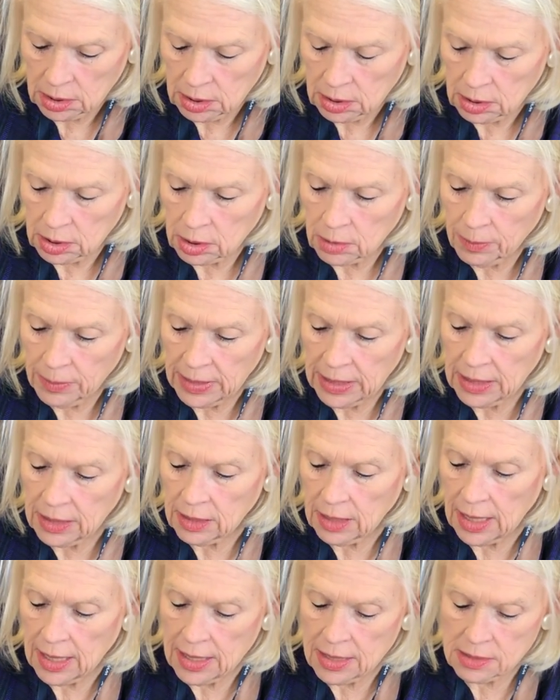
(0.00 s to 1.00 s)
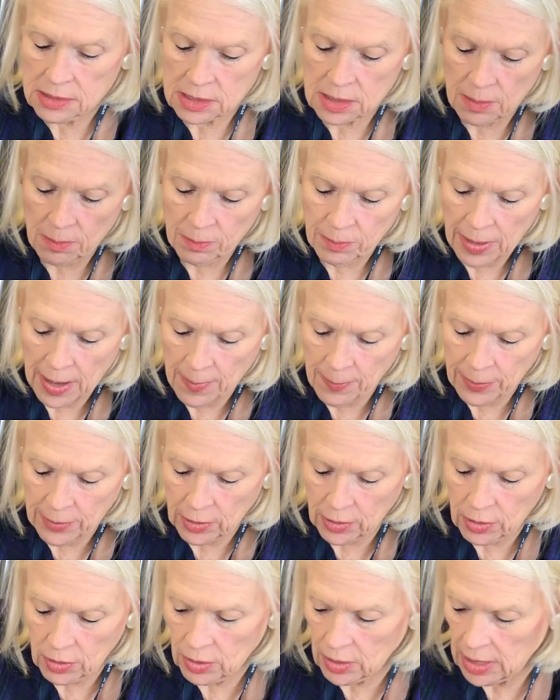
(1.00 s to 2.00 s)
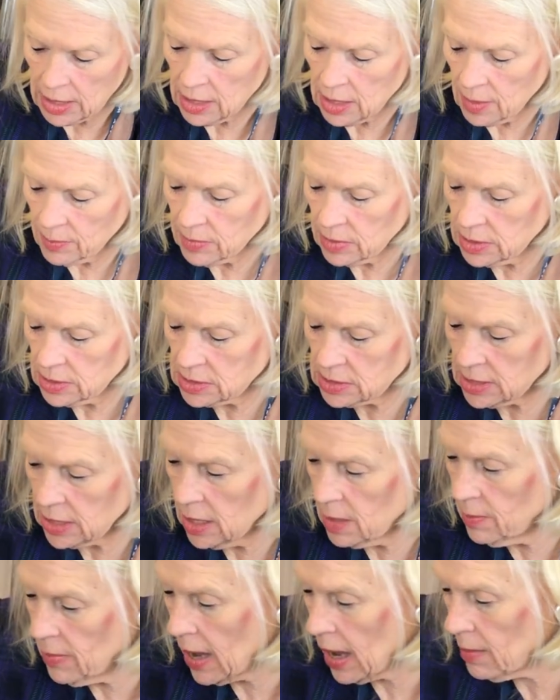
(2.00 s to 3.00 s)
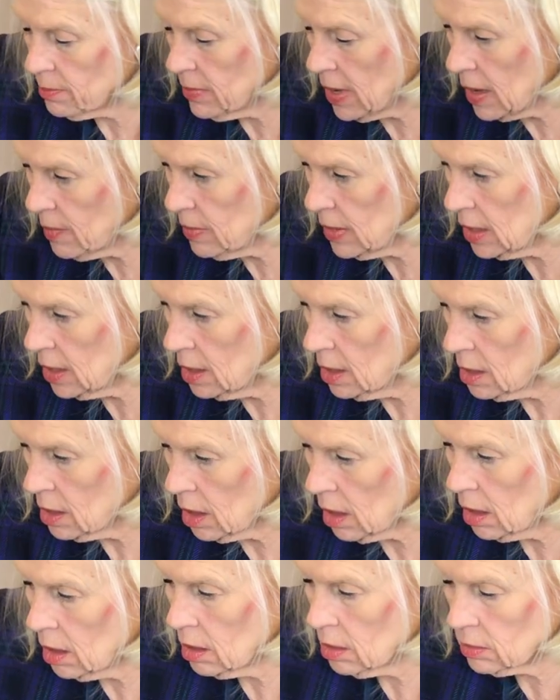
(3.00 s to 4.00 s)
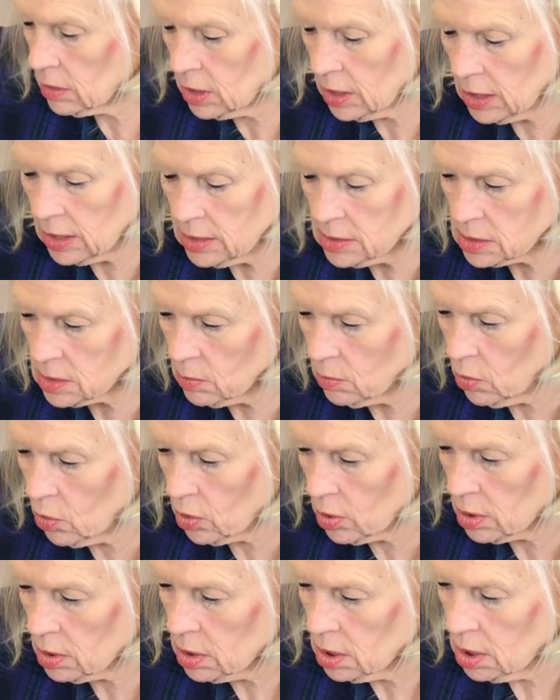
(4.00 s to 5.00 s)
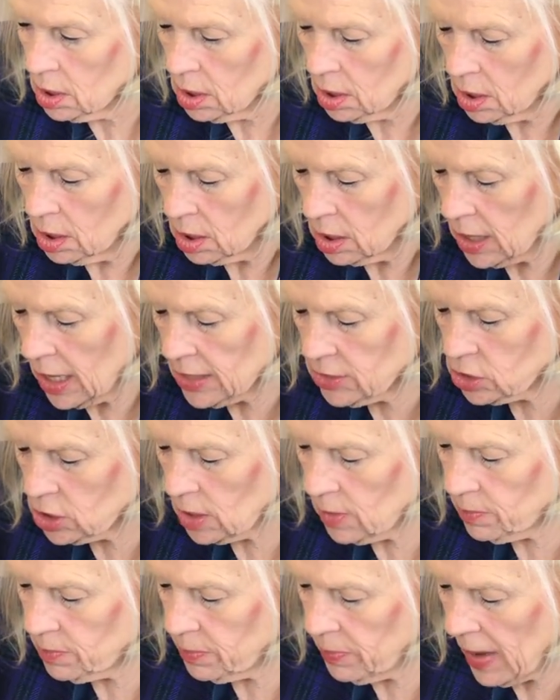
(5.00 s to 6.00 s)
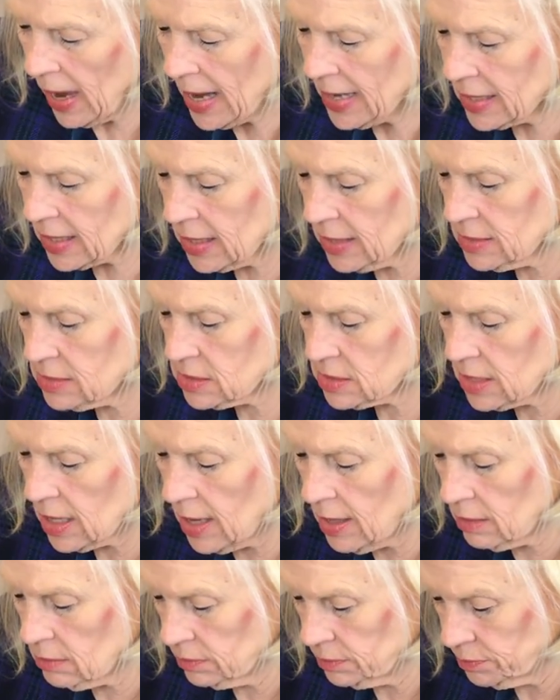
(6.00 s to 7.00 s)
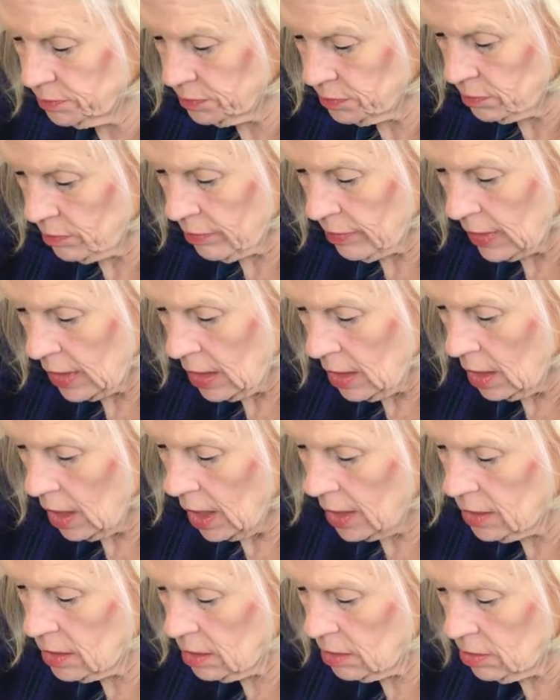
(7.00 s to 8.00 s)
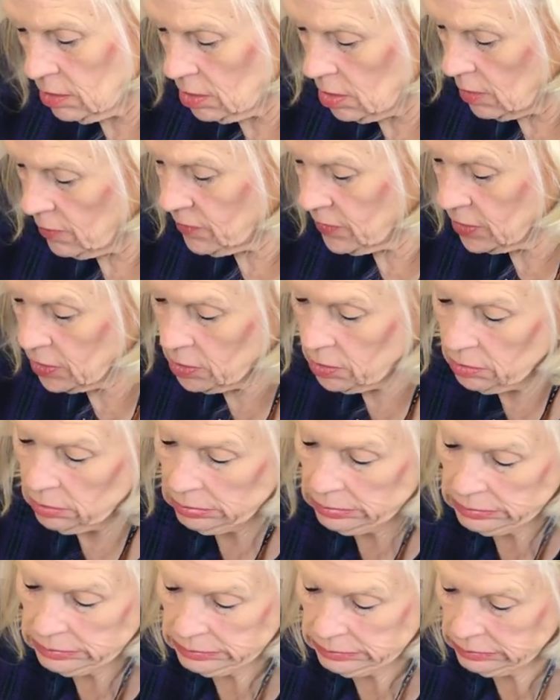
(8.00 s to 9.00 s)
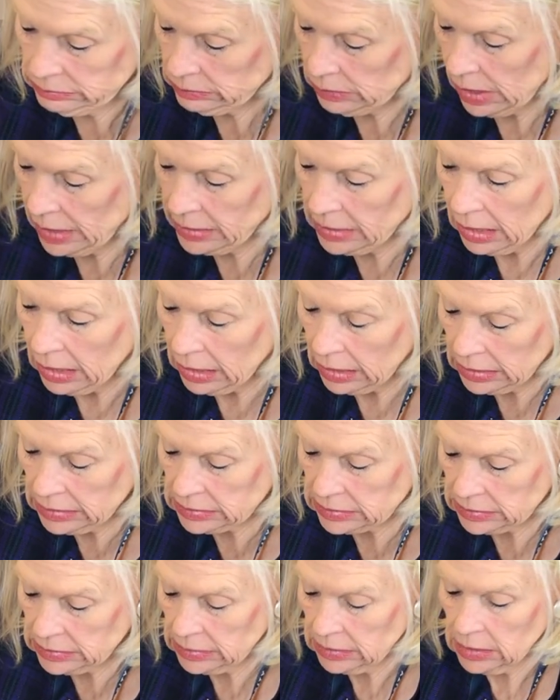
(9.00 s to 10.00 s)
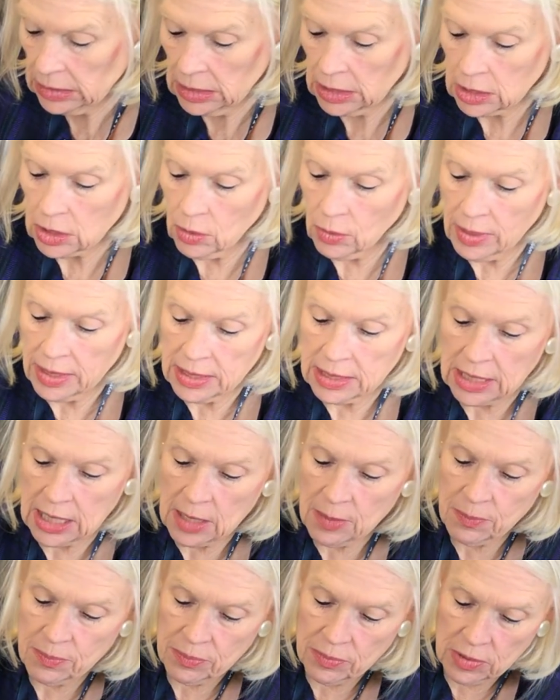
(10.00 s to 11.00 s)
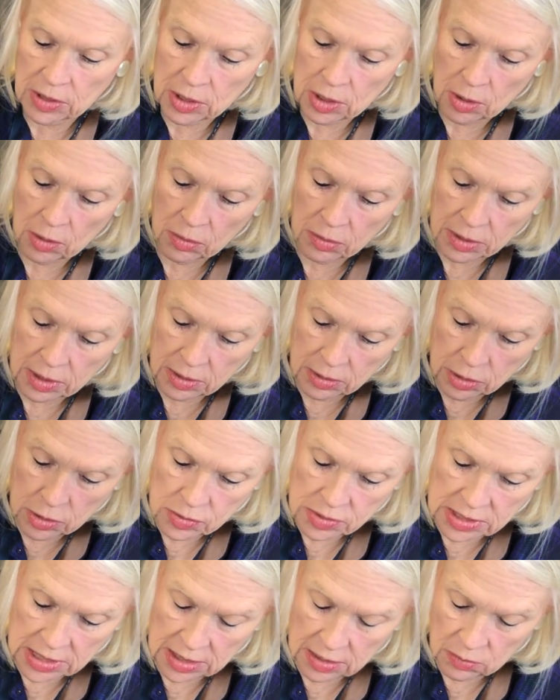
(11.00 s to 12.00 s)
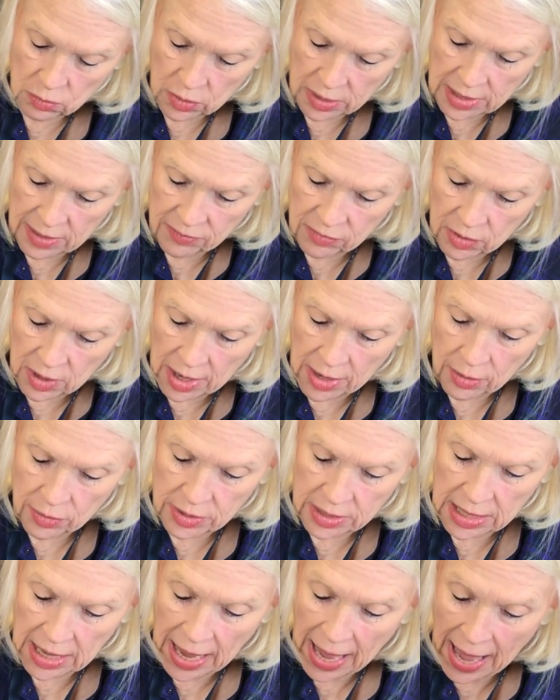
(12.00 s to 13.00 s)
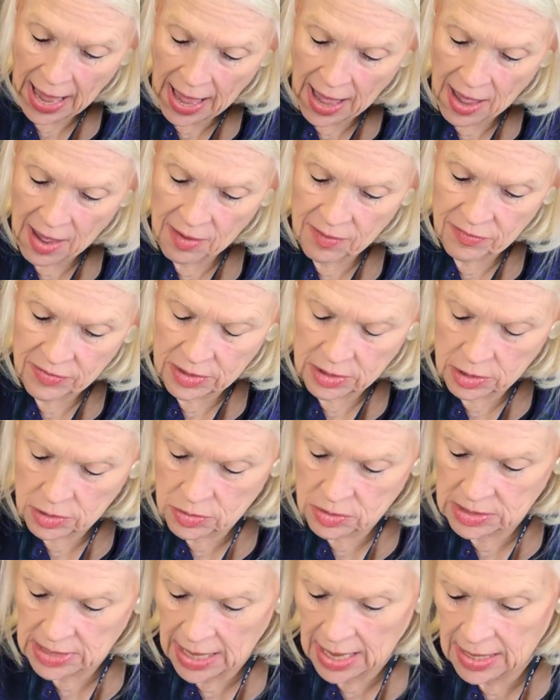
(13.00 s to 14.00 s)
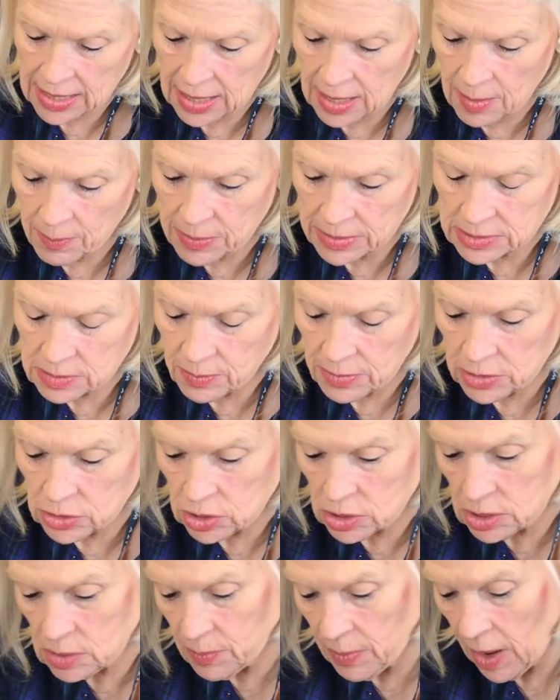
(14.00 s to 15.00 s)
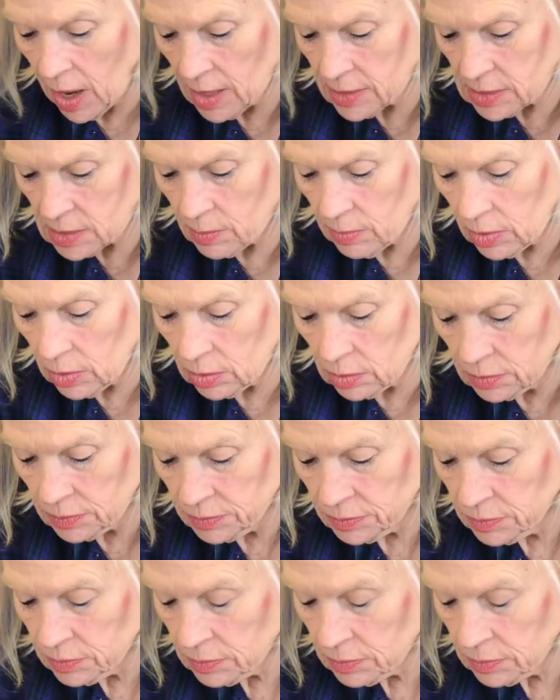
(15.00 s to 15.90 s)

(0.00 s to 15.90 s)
a little bit, and some pepper, and I'm going to see about maybe getting some more ketchup packets that, I figure why not? Go ahead and keep, using whatever I already have and use that up as much as possible.